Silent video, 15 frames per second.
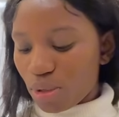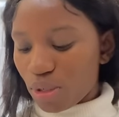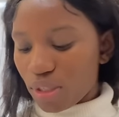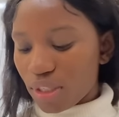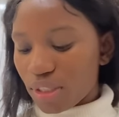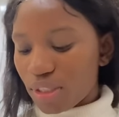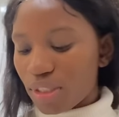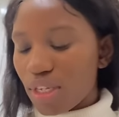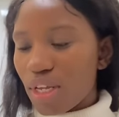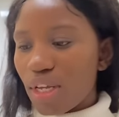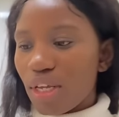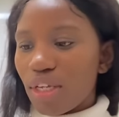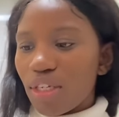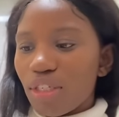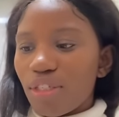because
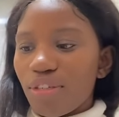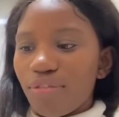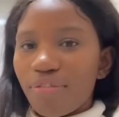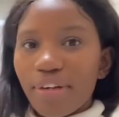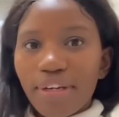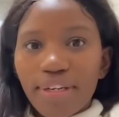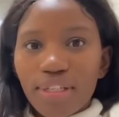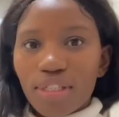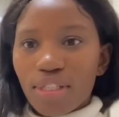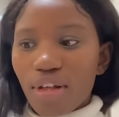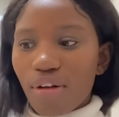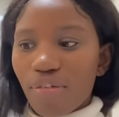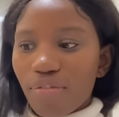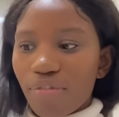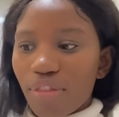she fed
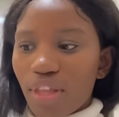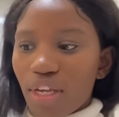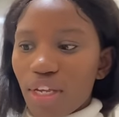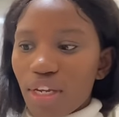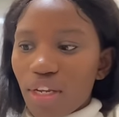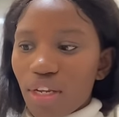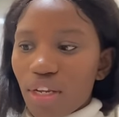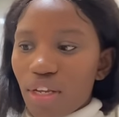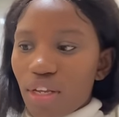herself then